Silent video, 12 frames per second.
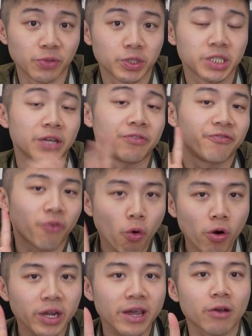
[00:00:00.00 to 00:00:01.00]
which is a
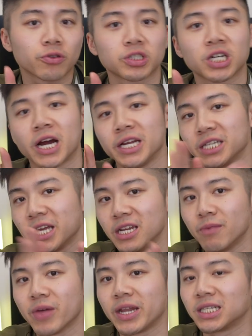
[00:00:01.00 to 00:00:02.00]
4-character Chinese
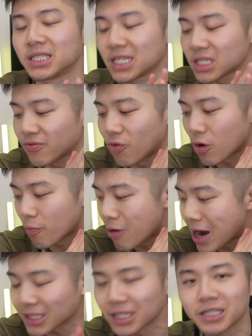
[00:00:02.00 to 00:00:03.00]
idiom that exists for
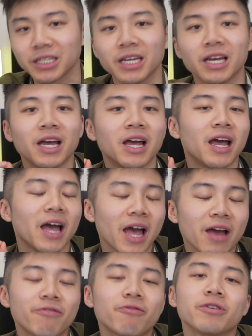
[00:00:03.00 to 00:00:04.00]
practically
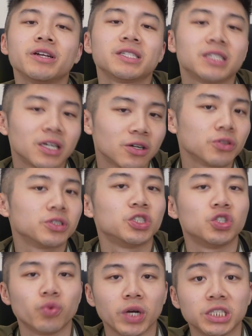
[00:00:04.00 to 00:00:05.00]
every single
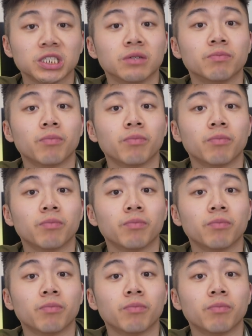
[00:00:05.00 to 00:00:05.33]
situation